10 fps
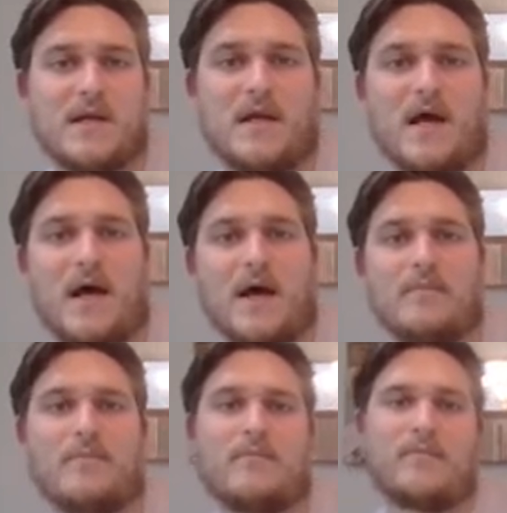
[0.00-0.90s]

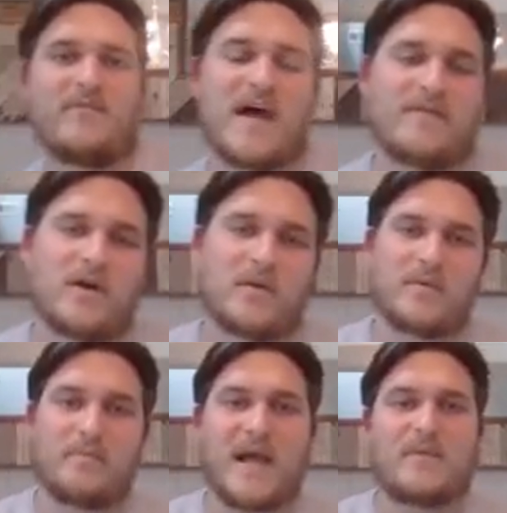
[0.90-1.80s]

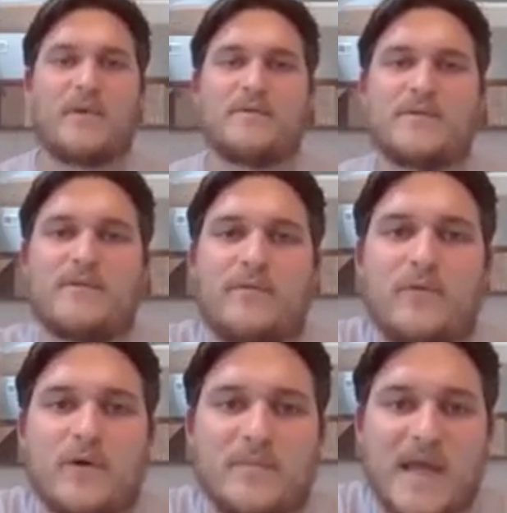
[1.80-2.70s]
5-carbon backbone to
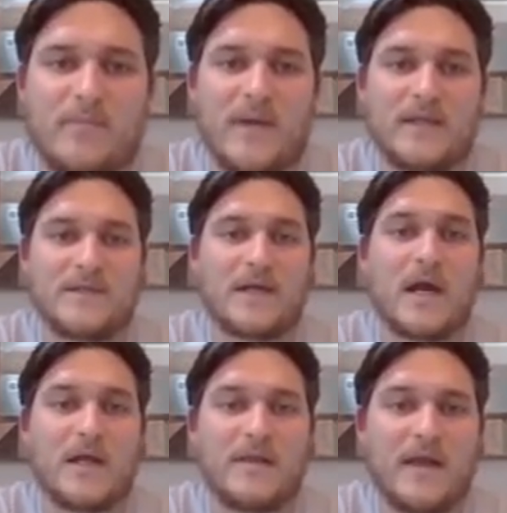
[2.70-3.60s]
form that
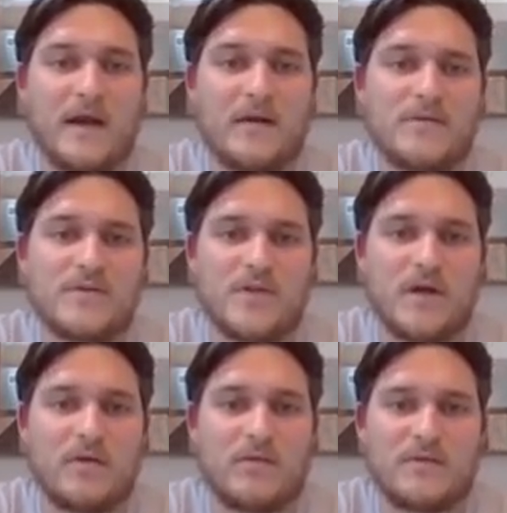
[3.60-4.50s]
pentagon there.
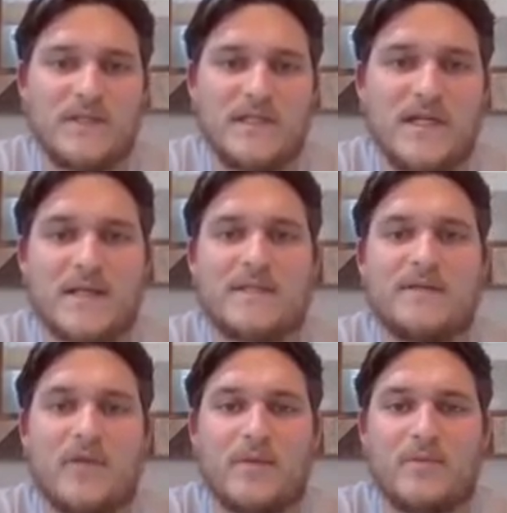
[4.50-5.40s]
So
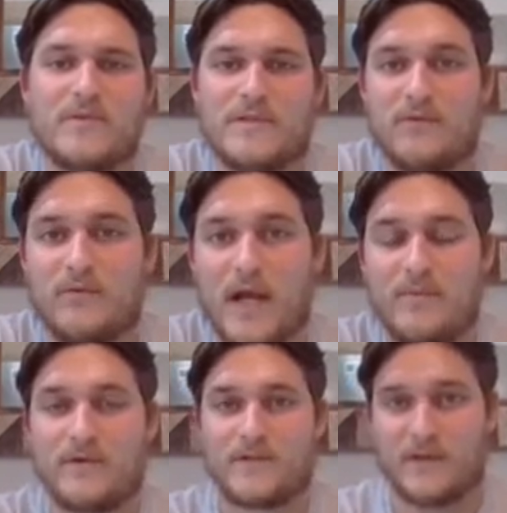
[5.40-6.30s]
deoxyribose and
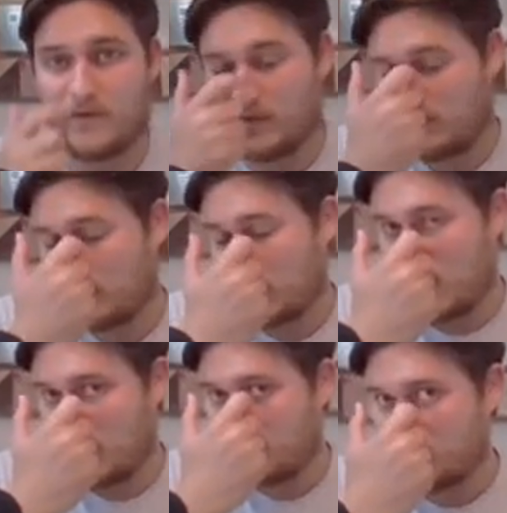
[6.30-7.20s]
ribose are their
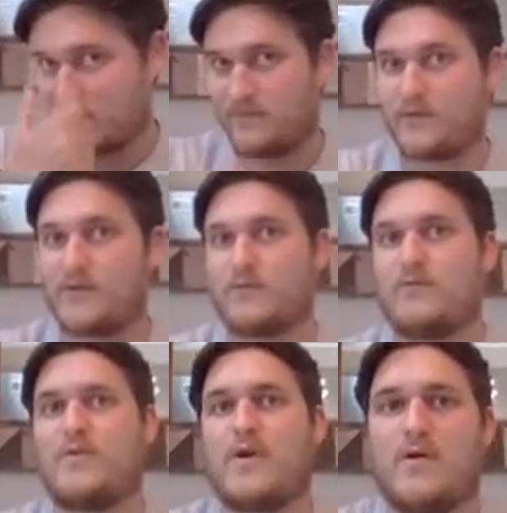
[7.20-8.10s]
names. If you
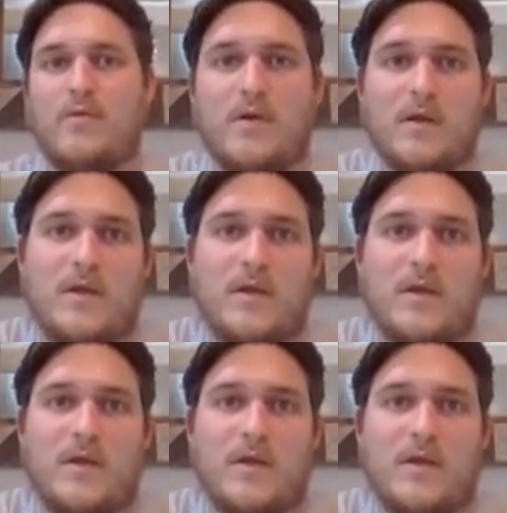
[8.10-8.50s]
don't know